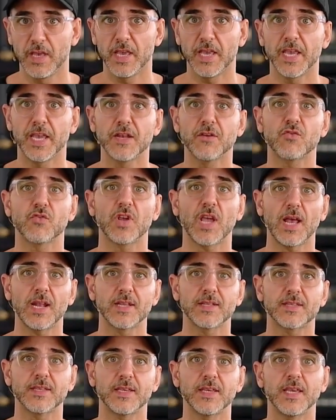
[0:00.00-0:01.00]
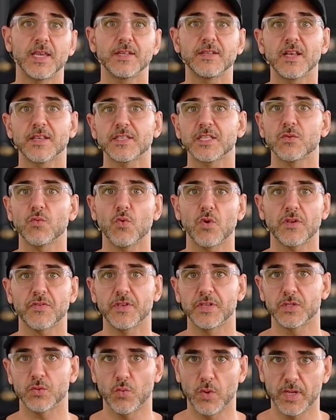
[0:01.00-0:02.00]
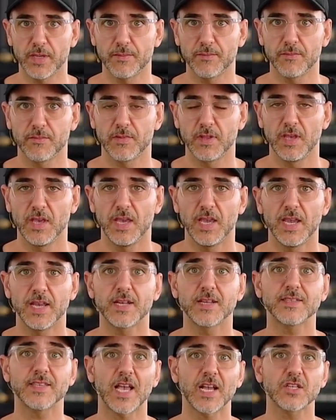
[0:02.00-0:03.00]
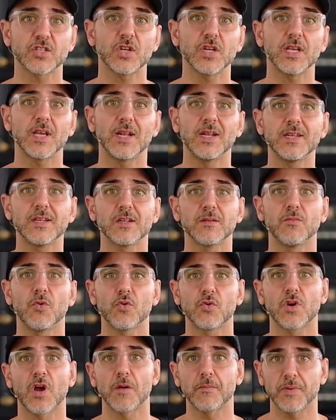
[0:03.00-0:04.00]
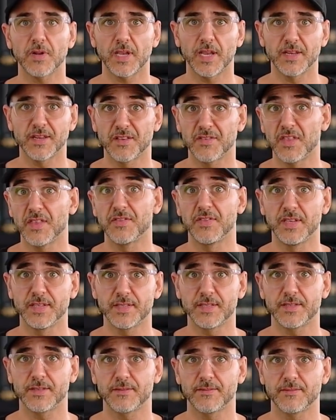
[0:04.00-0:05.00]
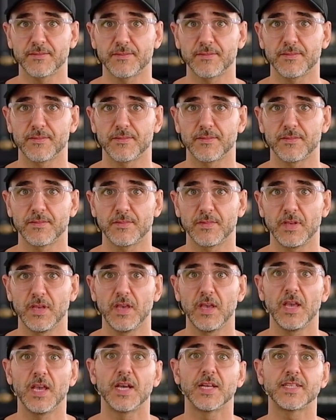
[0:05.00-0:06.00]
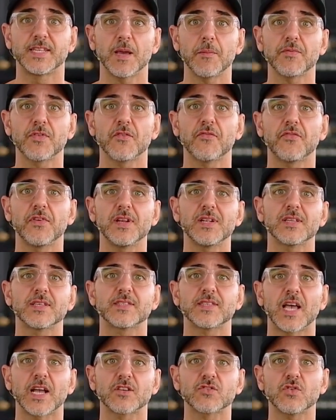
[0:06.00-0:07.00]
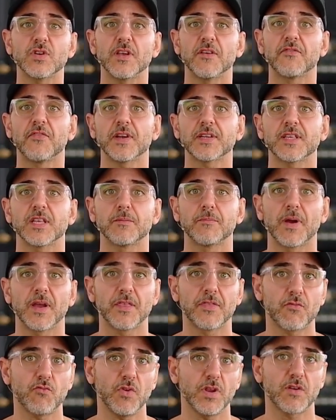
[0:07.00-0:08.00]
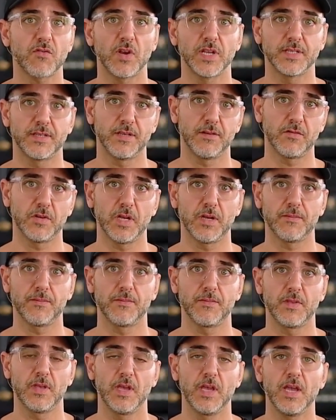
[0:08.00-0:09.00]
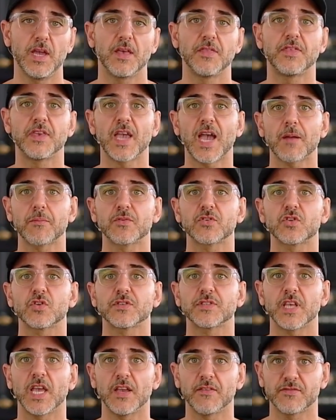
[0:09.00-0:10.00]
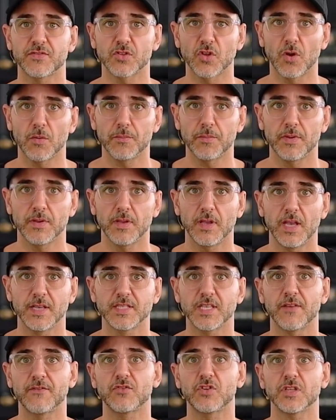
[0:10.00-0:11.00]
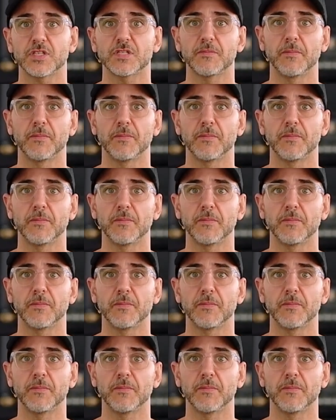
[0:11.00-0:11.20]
In reality, it doesn't work this way. It is actually a little more complicated than this. Depth of field is actually affected by three criteria: the aperture's f-stop, as I've just